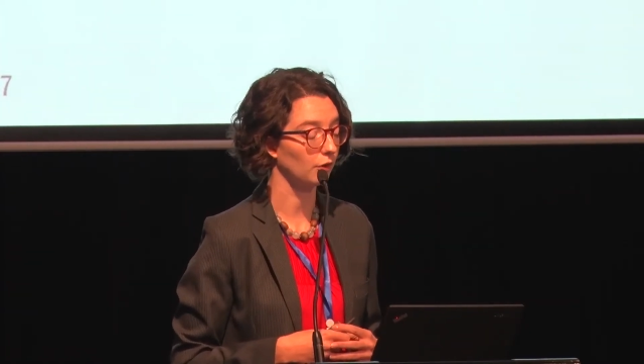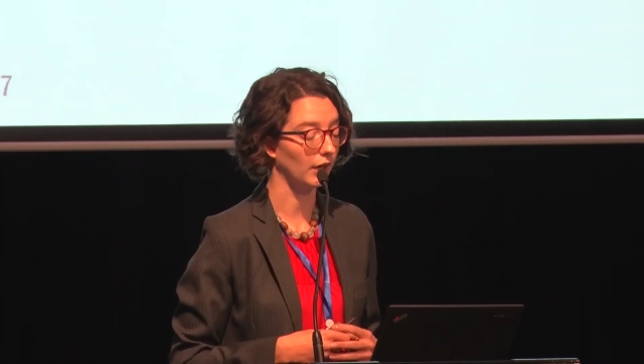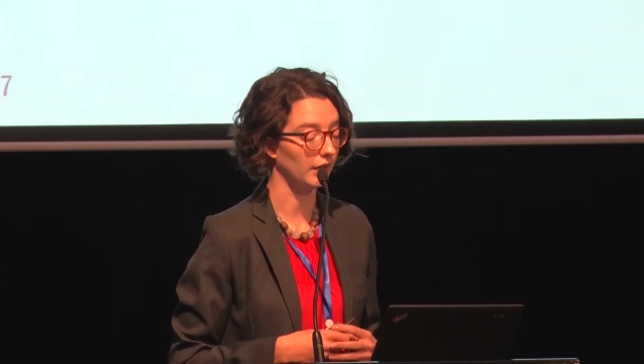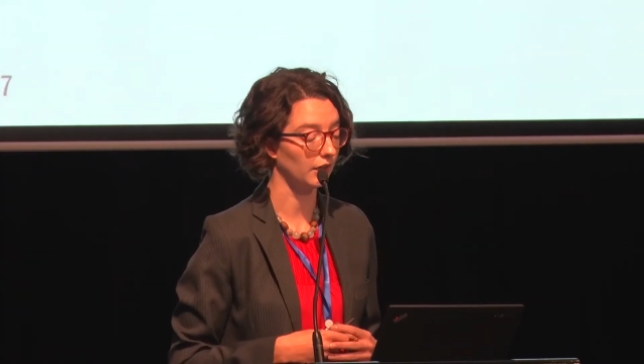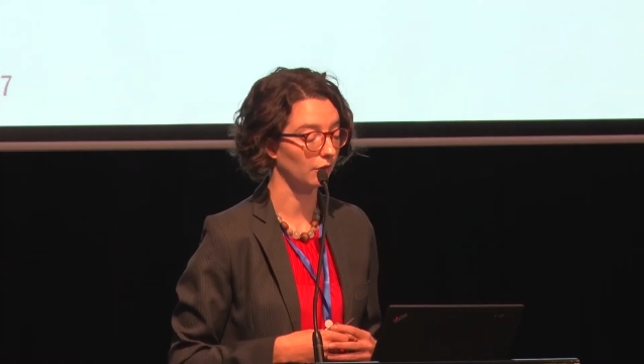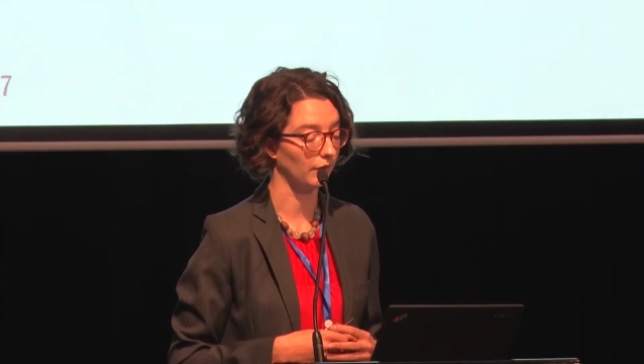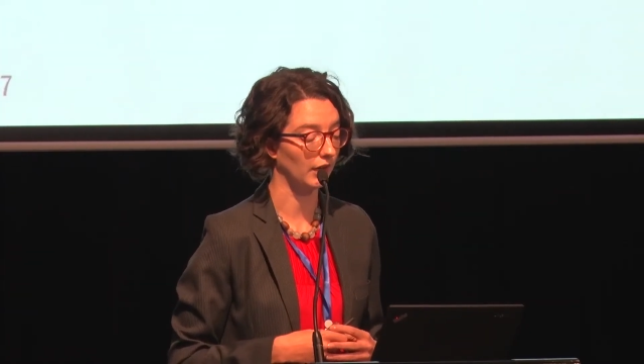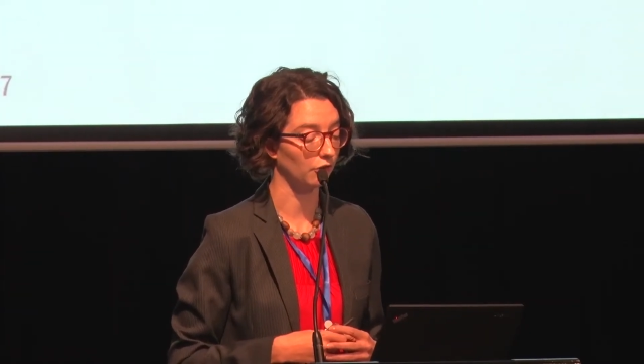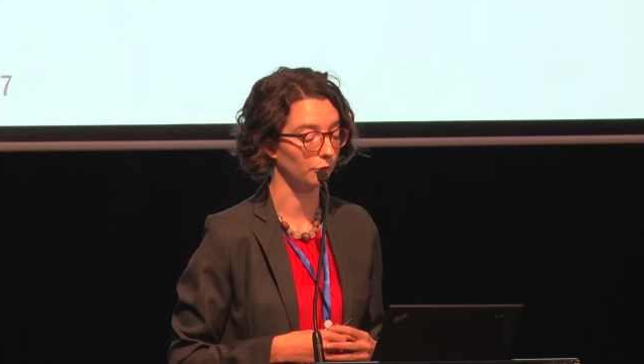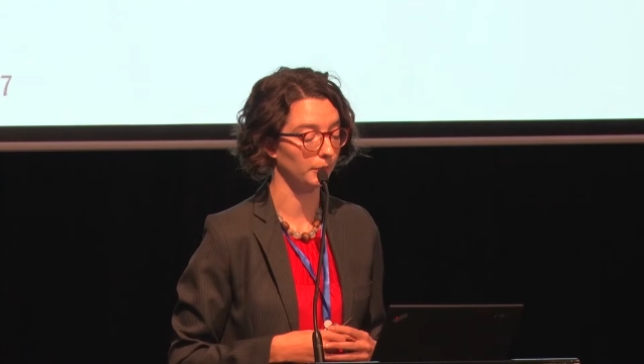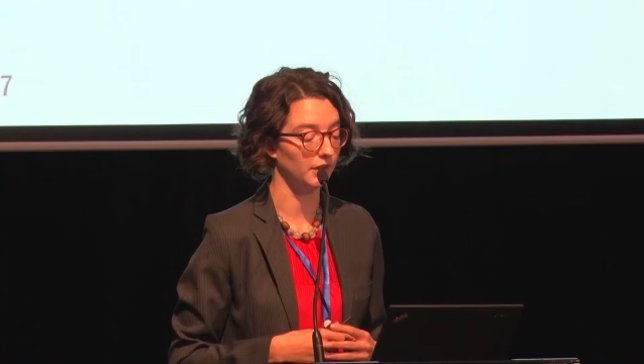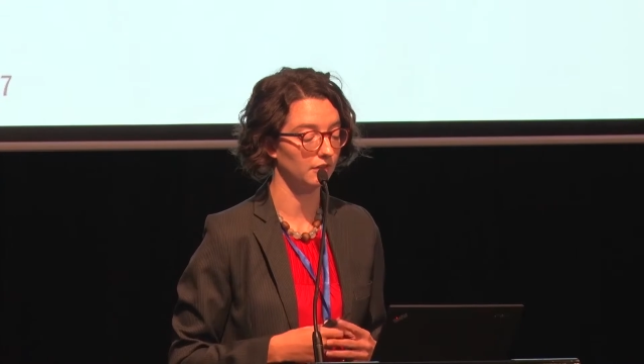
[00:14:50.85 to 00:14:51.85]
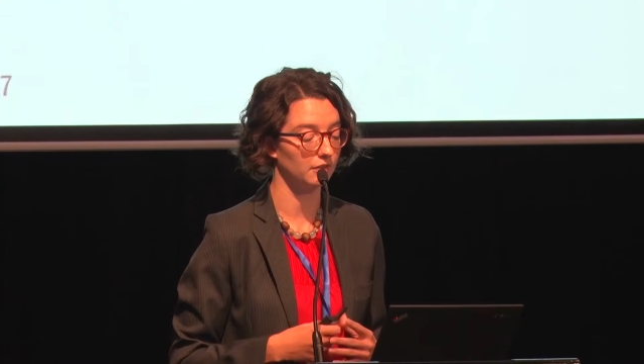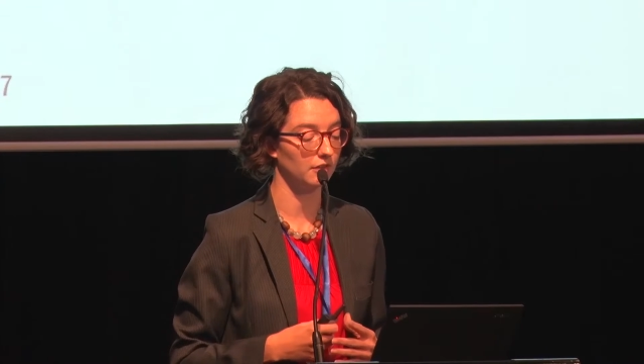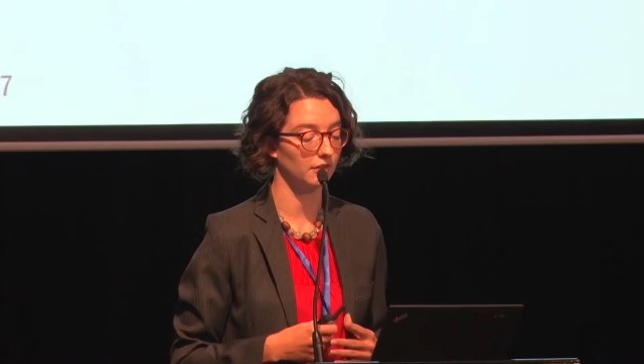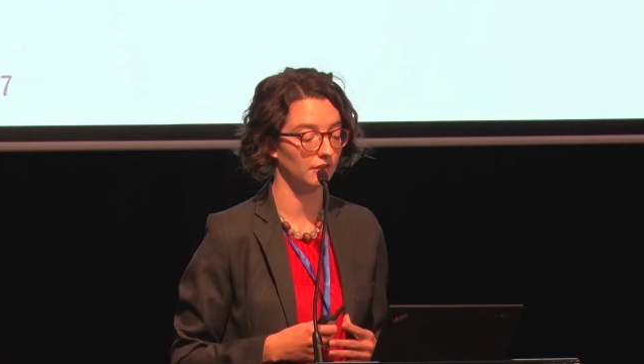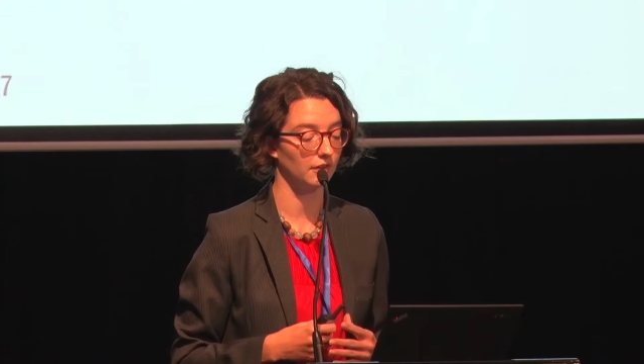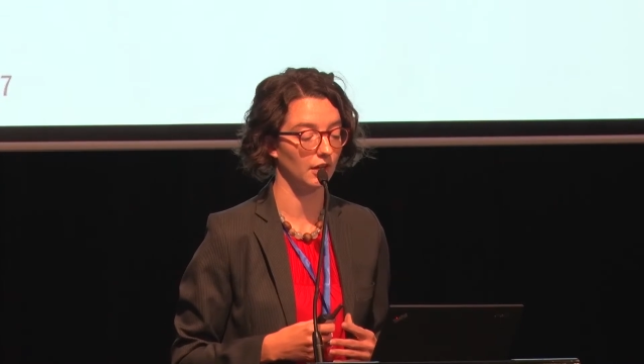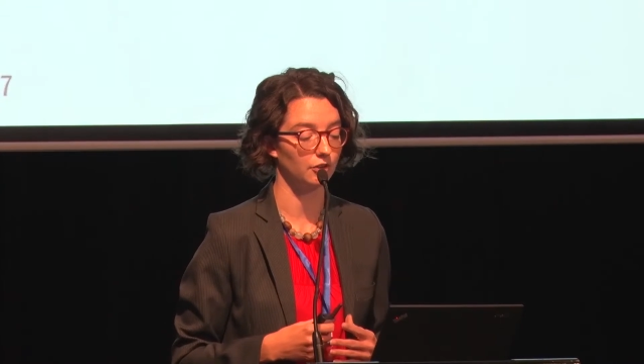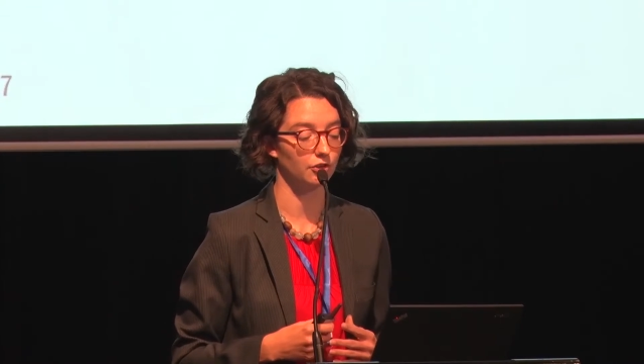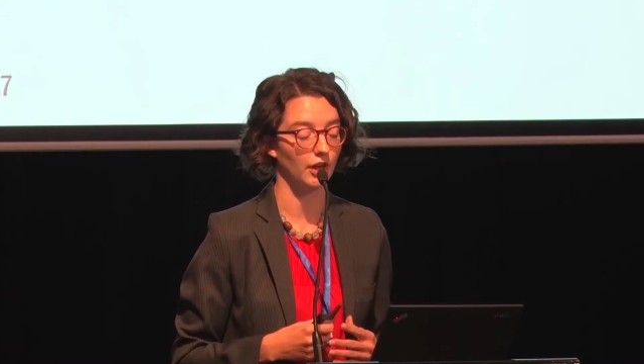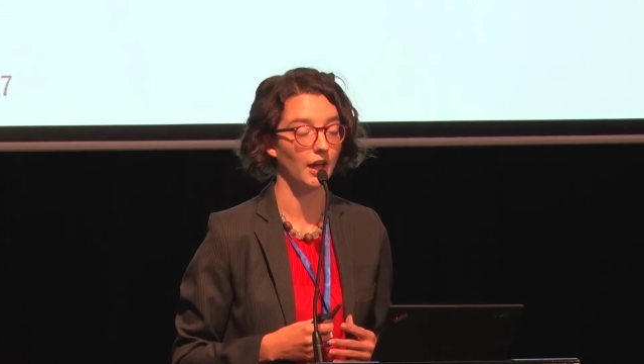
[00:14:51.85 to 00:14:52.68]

credit arrangements such